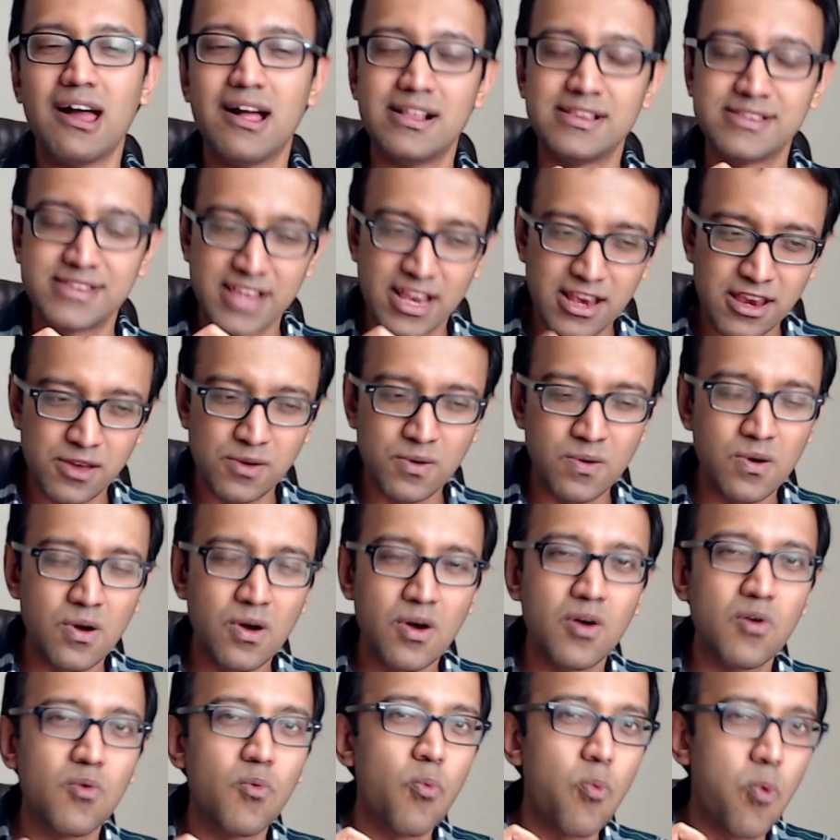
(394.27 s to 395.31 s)
I'll tell you
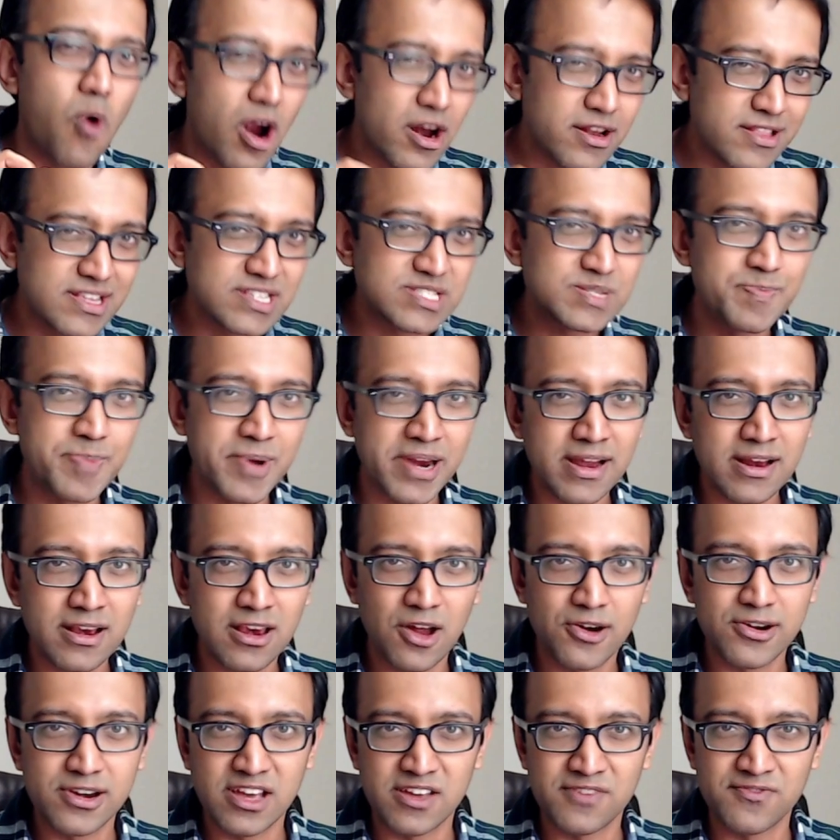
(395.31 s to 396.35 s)
what the Spring
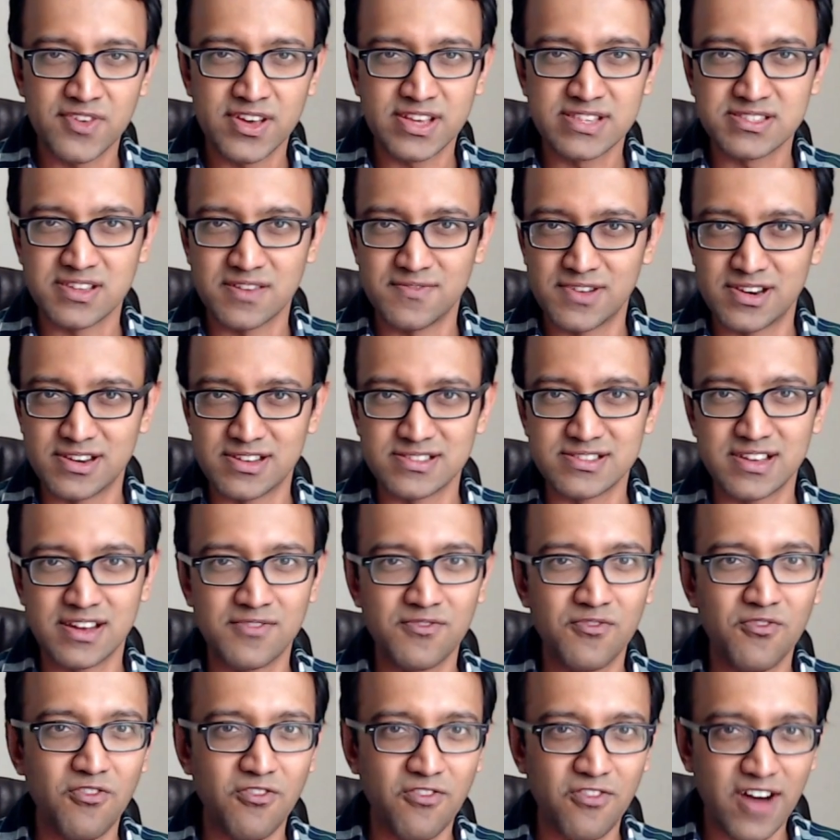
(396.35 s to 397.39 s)
Cloud config server is
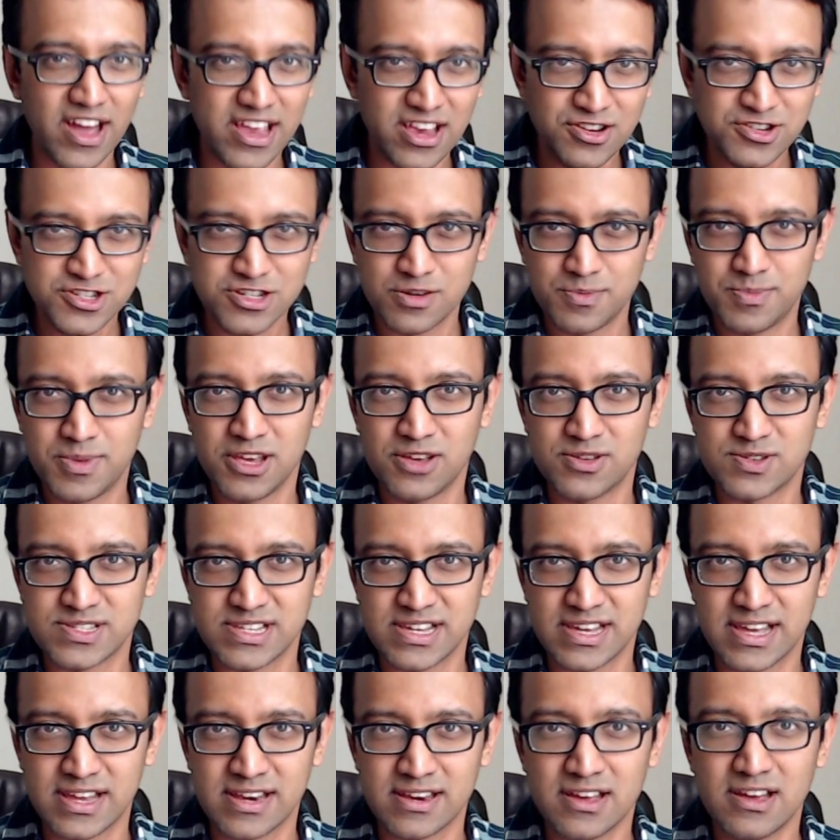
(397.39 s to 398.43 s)
and why you should be
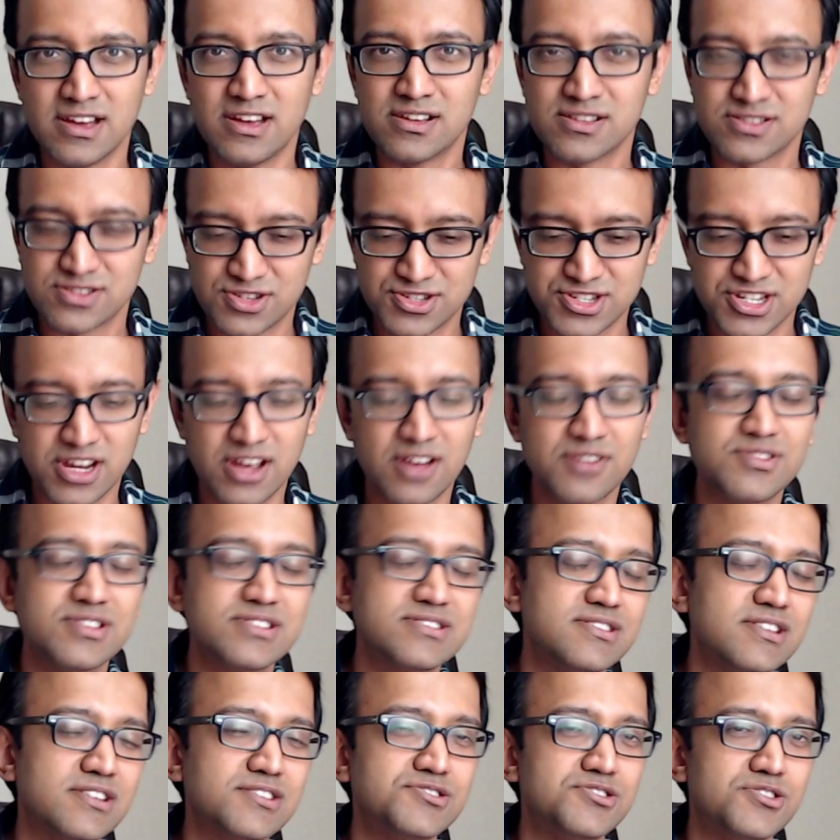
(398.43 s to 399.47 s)
using it. So check out
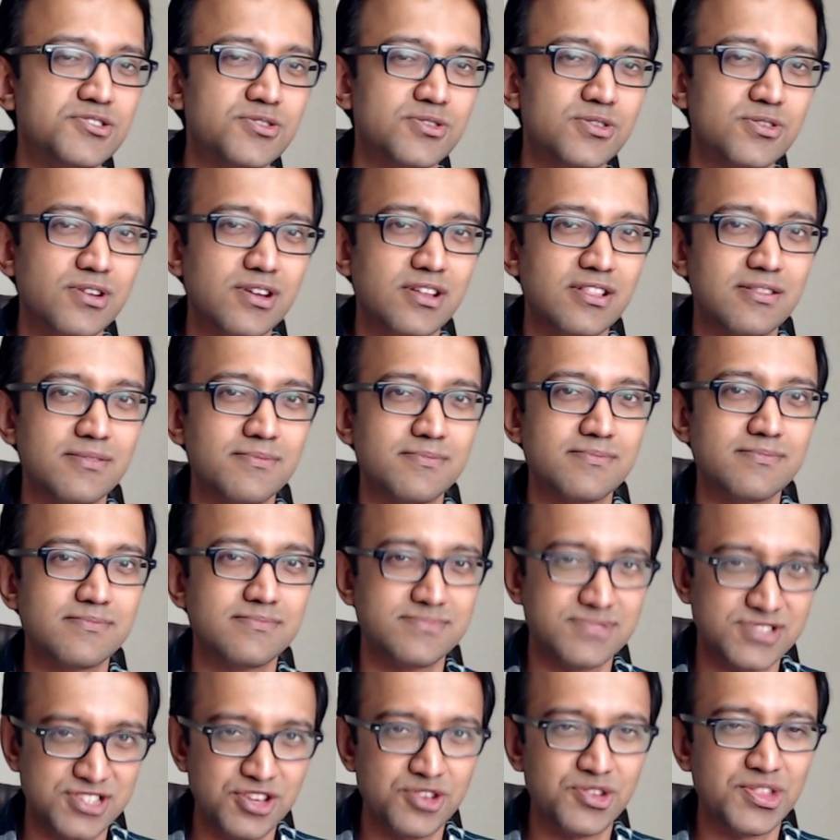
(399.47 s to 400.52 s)
this next tutorial.
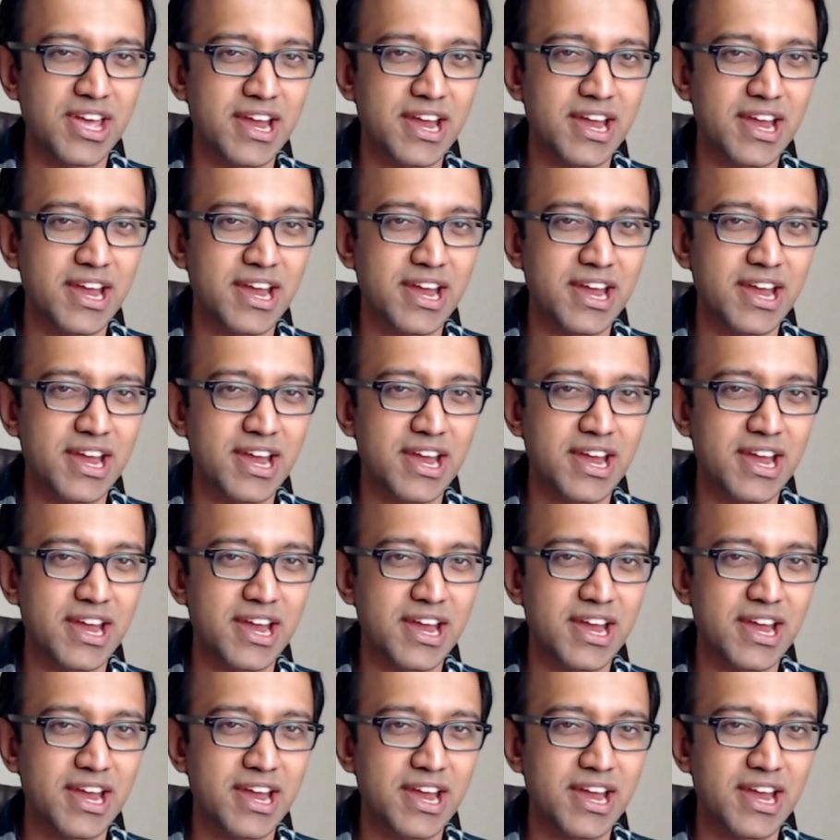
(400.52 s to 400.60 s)
See you